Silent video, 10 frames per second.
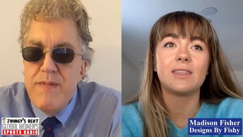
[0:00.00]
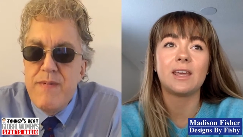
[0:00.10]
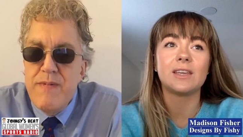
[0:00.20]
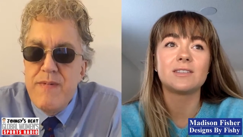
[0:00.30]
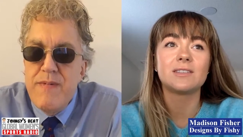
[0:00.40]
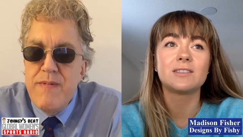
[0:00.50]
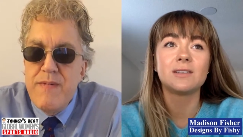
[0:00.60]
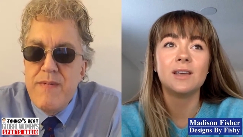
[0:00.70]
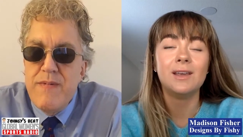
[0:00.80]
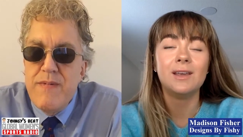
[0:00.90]
Speaker 1: I think
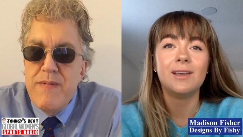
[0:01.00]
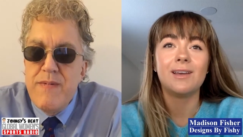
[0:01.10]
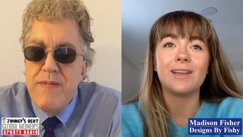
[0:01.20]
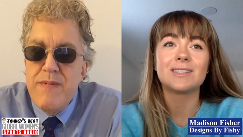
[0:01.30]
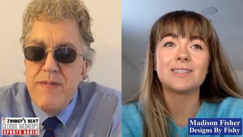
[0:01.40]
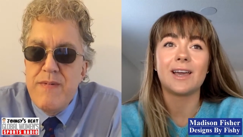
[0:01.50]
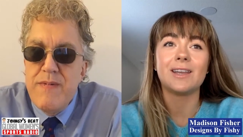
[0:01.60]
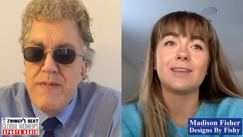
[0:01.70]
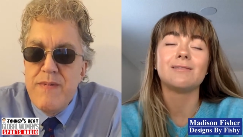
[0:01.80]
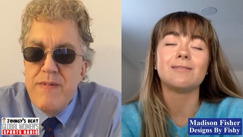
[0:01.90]
it's
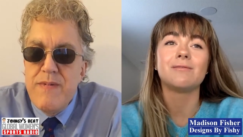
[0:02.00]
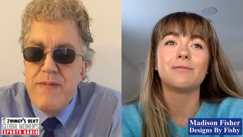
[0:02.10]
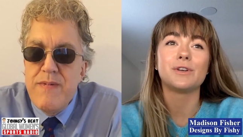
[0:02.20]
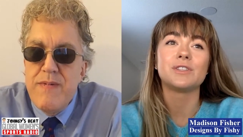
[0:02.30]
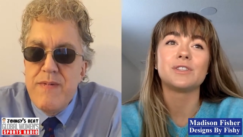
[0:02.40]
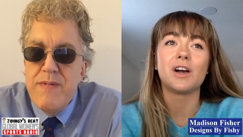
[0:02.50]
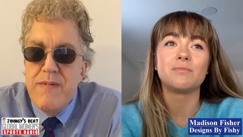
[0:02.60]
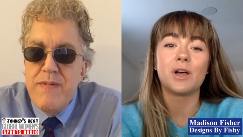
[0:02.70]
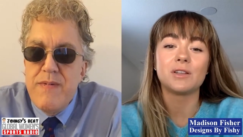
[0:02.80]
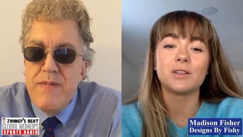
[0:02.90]
exciting for
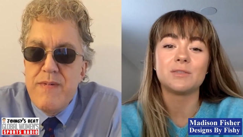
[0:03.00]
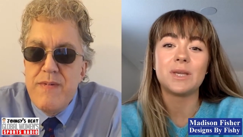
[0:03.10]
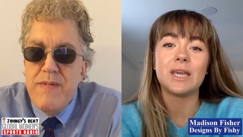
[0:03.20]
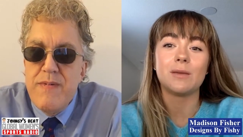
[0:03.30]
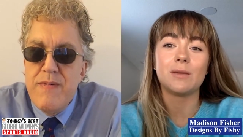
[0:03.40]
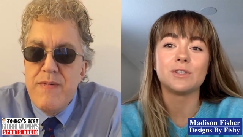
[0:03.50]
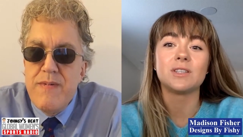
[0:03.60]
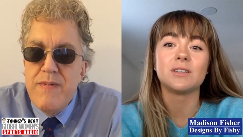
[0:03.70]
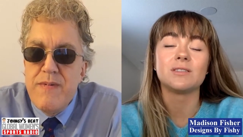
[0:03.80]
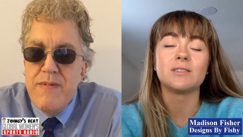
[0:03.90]
softball to be able
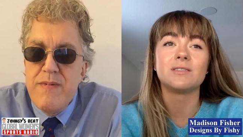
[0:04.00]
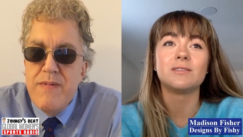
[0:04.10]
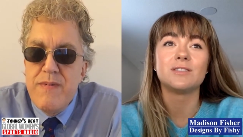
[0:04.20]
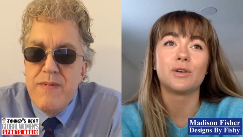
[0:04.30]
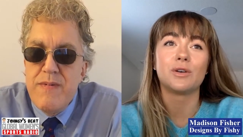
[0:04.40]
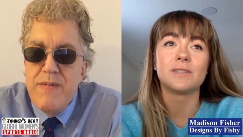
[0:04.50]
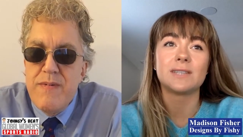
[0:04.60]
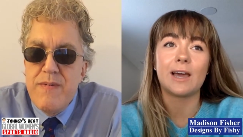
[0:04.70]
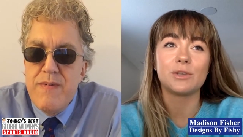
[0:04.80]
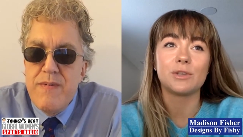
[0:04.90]
to sort of
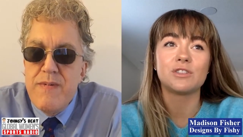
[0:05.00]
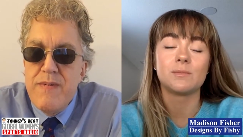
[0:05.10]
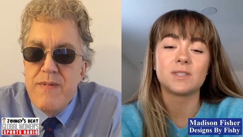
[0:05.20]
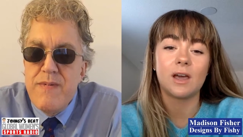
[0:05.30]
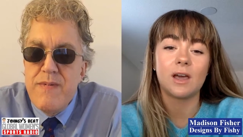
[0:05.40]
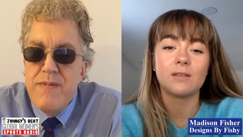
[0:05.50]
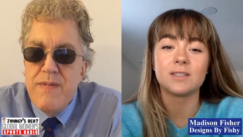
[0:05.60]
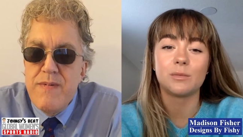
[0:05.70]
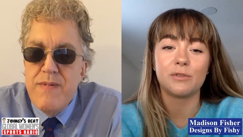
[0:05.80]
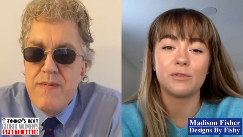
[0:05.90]
establish
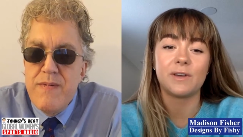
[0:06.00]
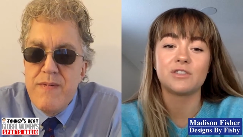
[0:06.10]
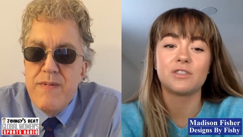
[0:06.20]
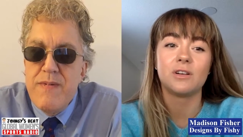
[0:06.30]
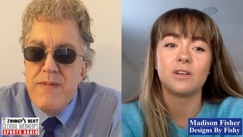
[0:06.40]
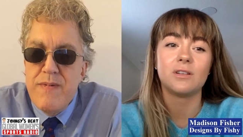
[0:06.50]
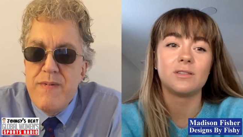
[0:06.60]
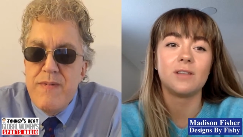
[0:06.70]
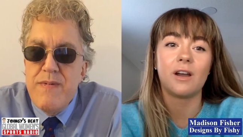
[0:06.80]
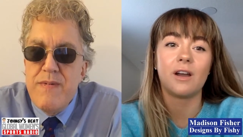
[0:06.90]
themselves in a
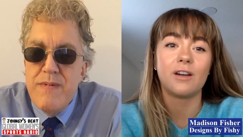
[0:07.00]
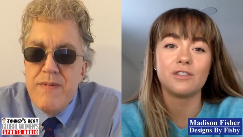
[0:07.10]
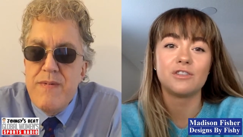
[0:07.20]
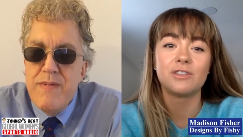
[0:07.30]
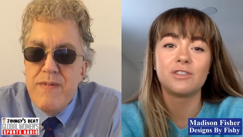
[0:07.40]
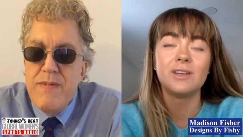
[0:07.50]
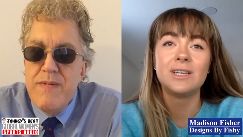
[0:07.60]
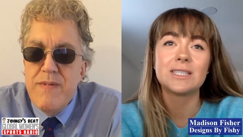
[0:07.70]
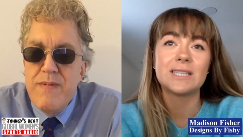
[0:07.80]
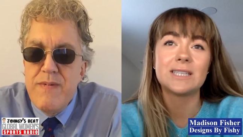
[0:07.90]
professional, large
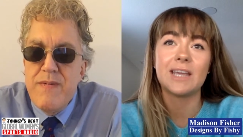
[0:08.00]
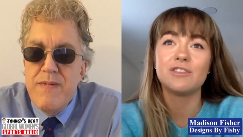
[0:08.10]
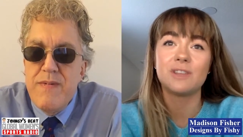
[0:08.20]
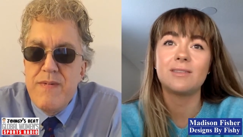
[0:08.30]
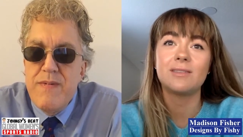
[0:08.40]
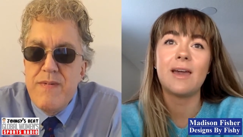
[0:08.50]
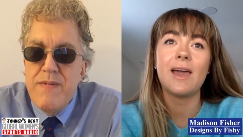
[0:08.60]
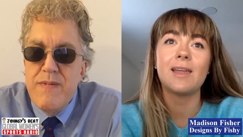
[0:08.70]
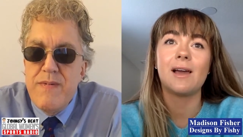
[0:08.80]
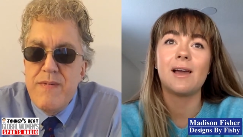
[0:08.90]
stage like
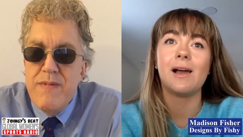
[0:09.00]
that.